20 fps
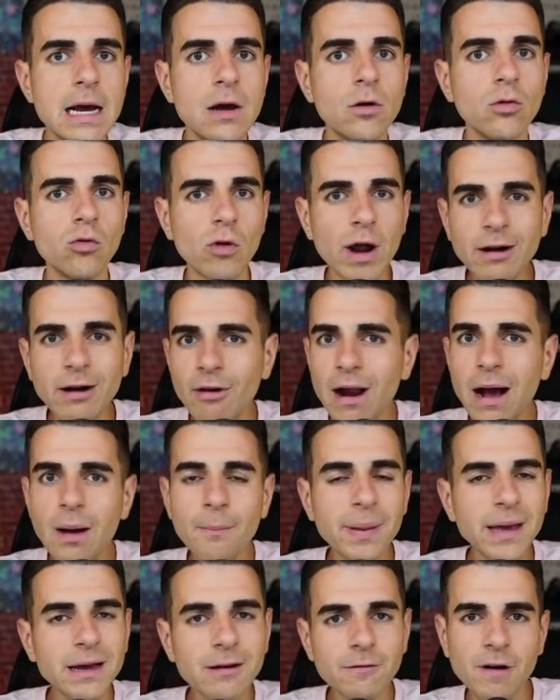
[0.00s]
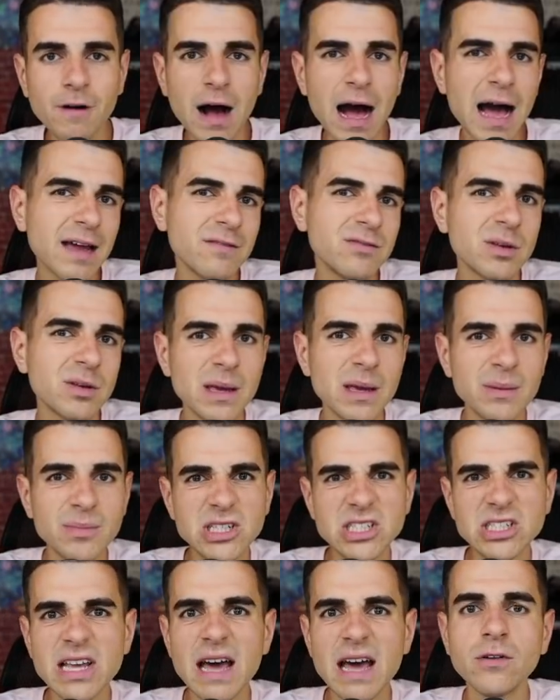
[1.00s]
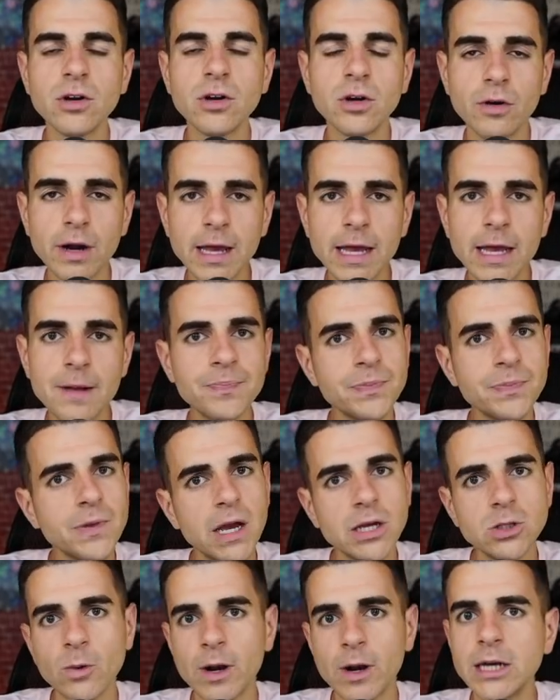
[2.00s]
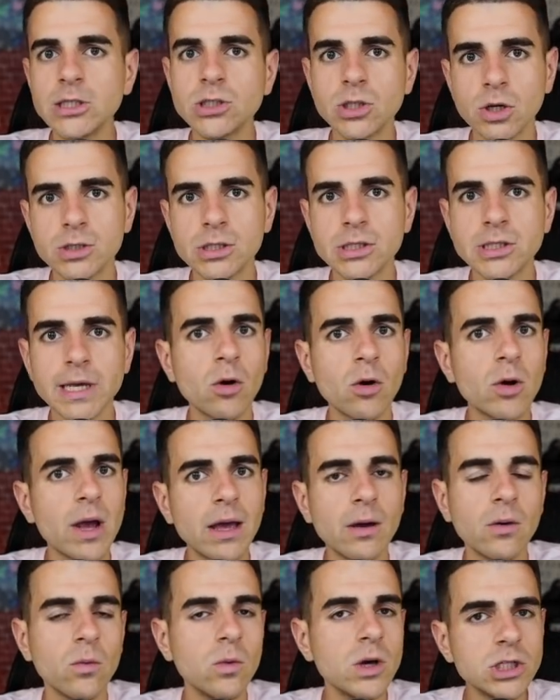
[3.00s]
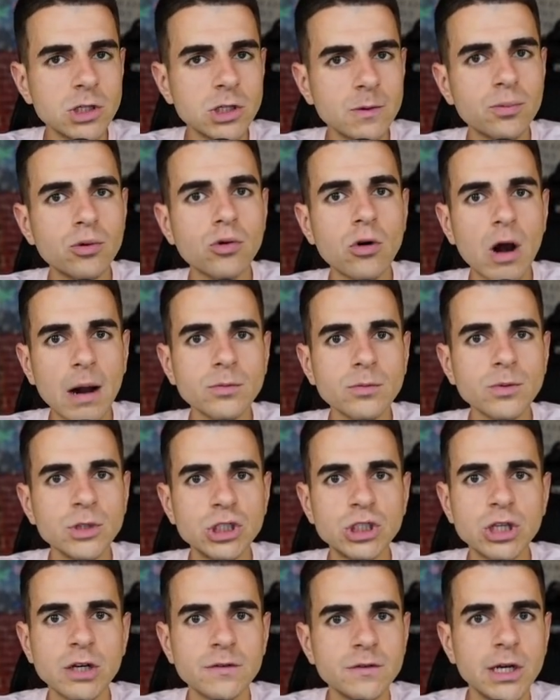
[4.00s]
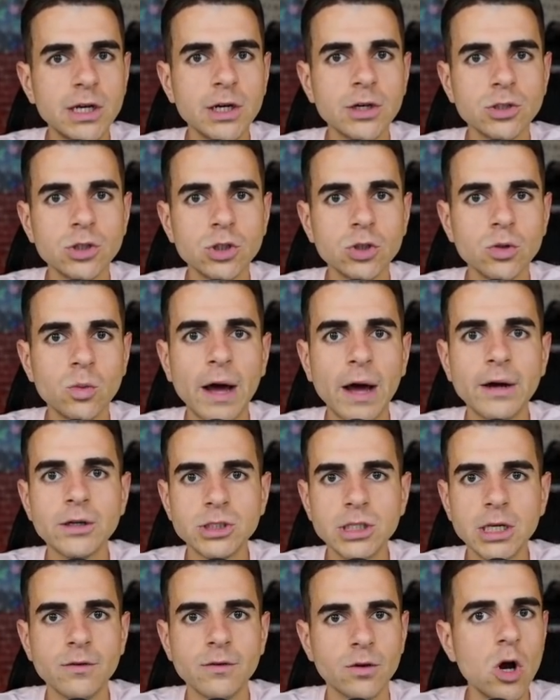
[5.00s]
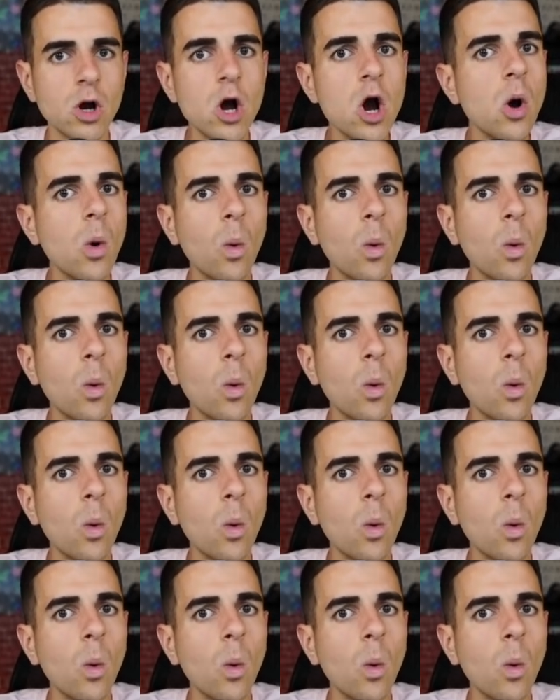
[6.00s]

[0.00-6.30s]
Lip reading: Right around pick 5 to maybe 7 or 8 is when I start to say, okay, we should probably shift here to wide receiver.